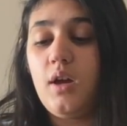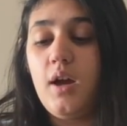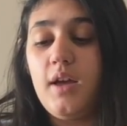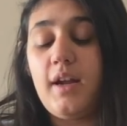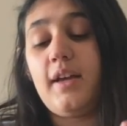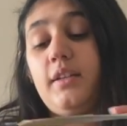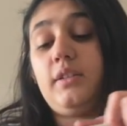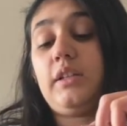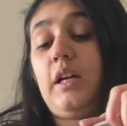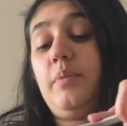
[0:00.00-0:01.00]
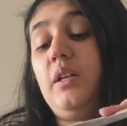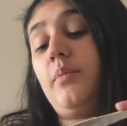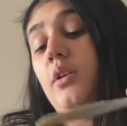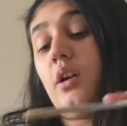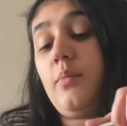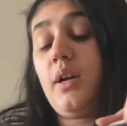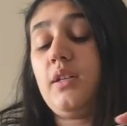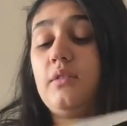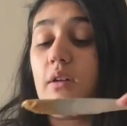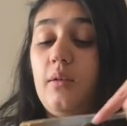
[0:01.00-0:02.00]
And I like a lot of peanut butter on mine,
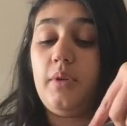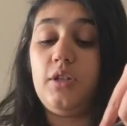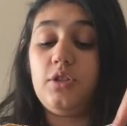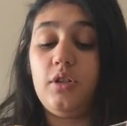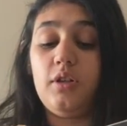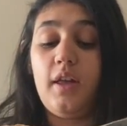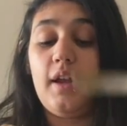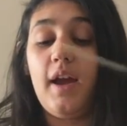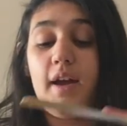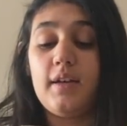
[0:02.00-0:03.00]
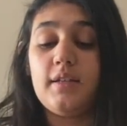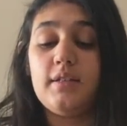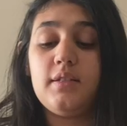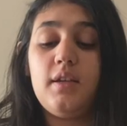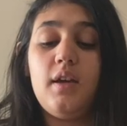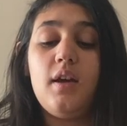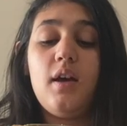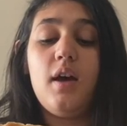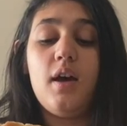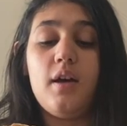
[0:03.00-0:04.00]
so I'll make sure that it has
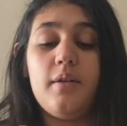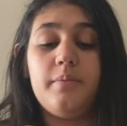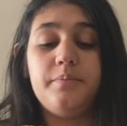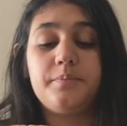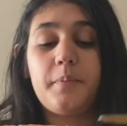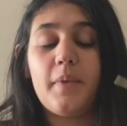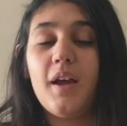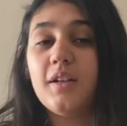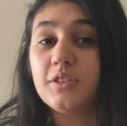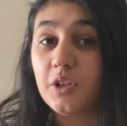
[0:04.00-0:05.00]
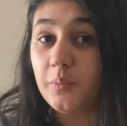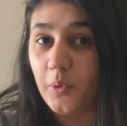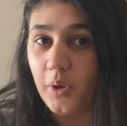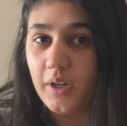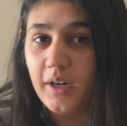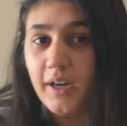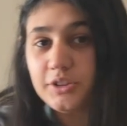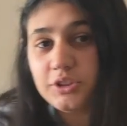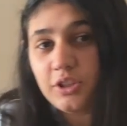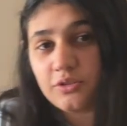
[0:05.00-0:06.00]
a little more
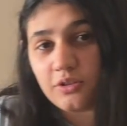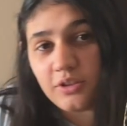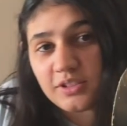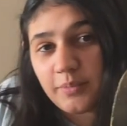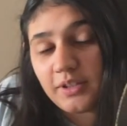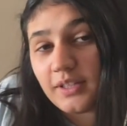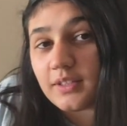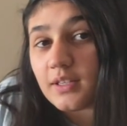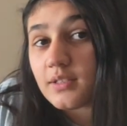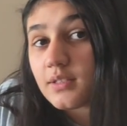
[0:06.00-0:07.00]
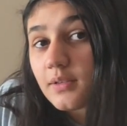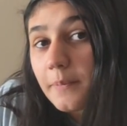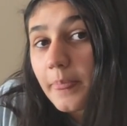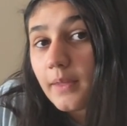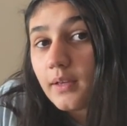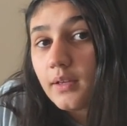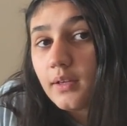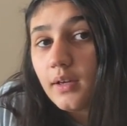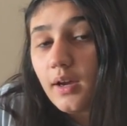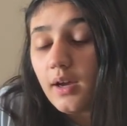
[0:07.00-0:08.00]
extra, so it'll look something like this.
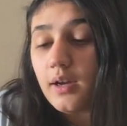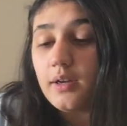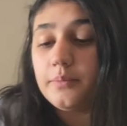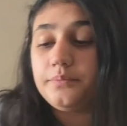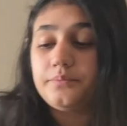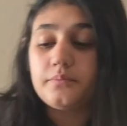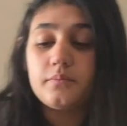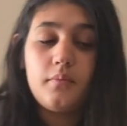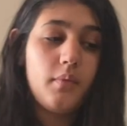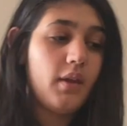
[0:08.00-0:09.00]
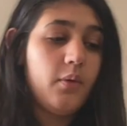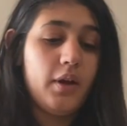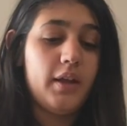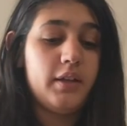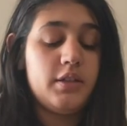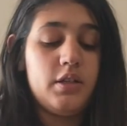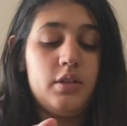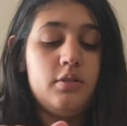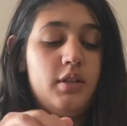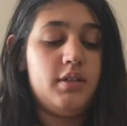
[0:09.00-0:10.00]
And what I like to
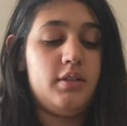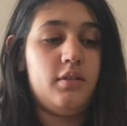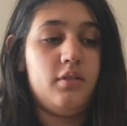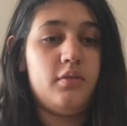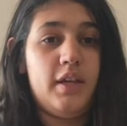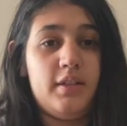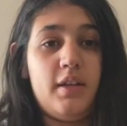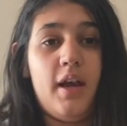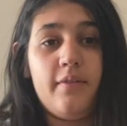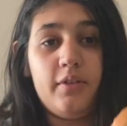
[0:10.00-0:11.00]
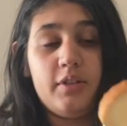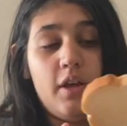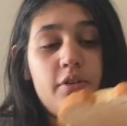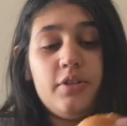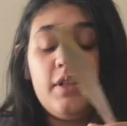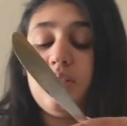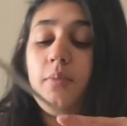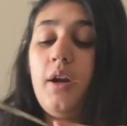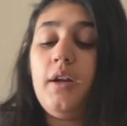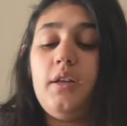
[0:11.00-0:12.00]
do is take the knife on the other slice of
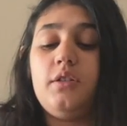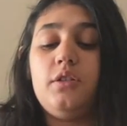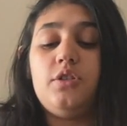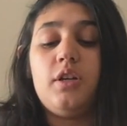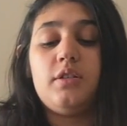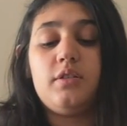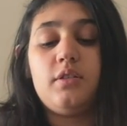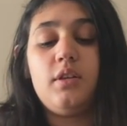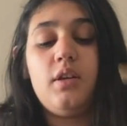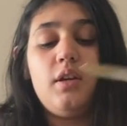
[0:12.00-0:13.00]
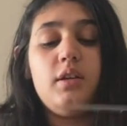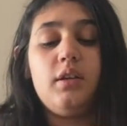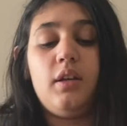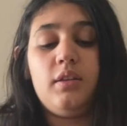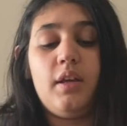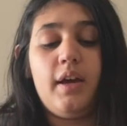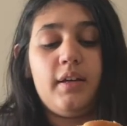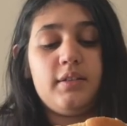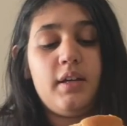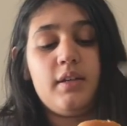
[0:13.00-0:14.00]
bread and to just get the
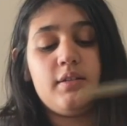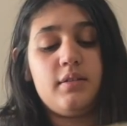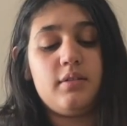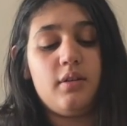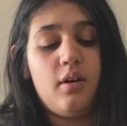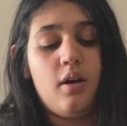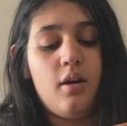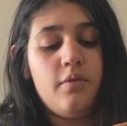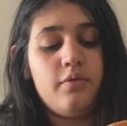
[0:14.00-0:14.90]
excess off.